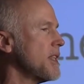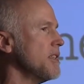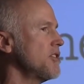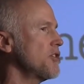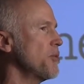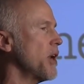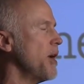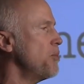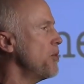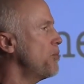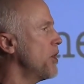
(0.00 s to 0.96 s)
So, what I
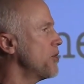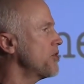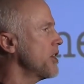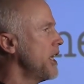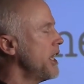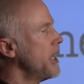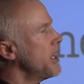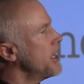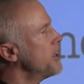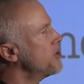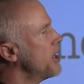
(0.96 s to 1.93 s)
propose
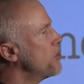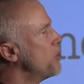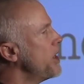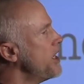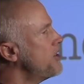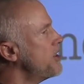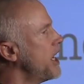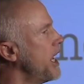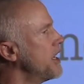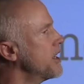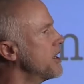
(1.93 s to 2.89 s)
is that we
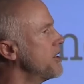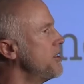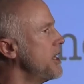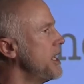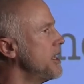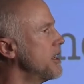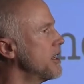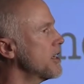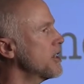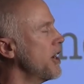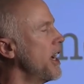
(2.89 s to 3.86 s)
take the
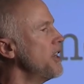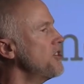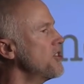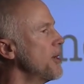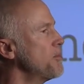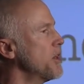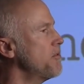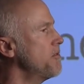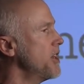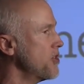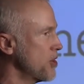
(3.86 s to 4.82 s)
concept of
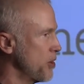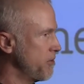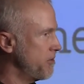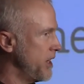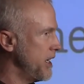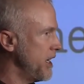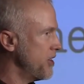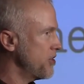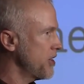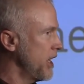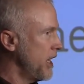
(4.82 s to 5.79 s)
physical
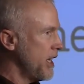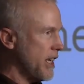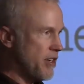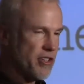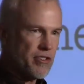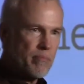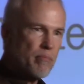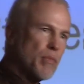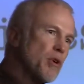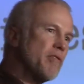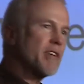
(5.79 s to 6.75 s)
fitness and just
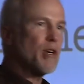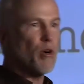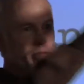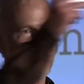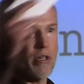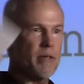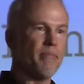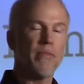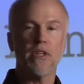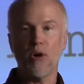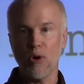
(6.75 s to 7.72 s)
move it over
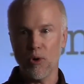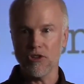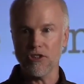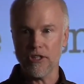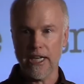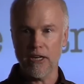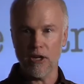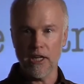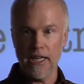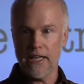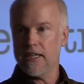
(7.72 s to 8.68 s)

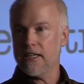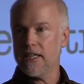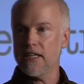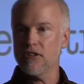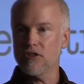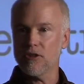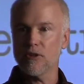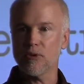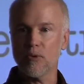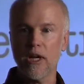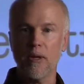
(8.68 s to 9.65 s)
wholesale into
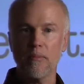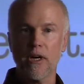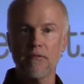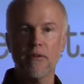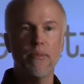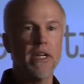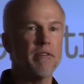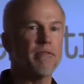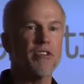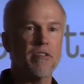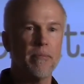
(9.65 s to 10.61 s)
the realm of the
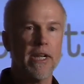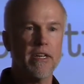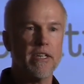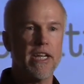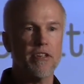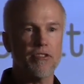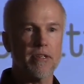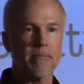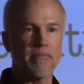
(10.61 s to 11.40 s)
benefits of meditation.